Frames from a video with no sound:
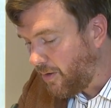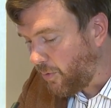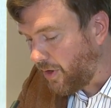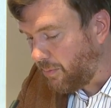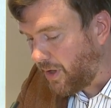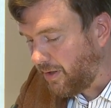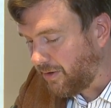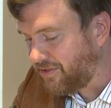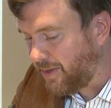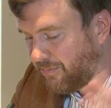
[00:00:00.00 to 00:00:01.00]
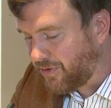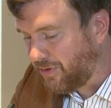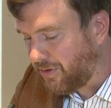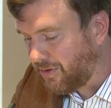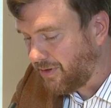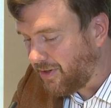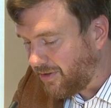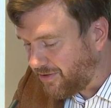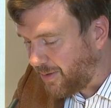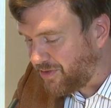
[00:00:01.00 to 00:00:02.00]
where the same
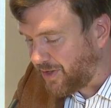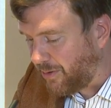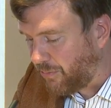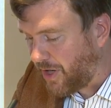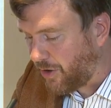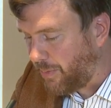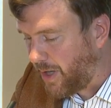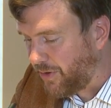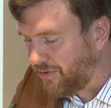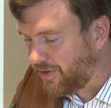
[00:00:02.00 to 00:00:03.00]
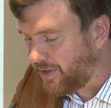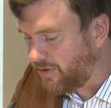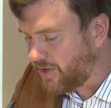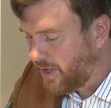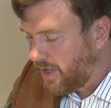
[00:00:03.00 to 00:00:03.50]
city that Barack Obama used to teach,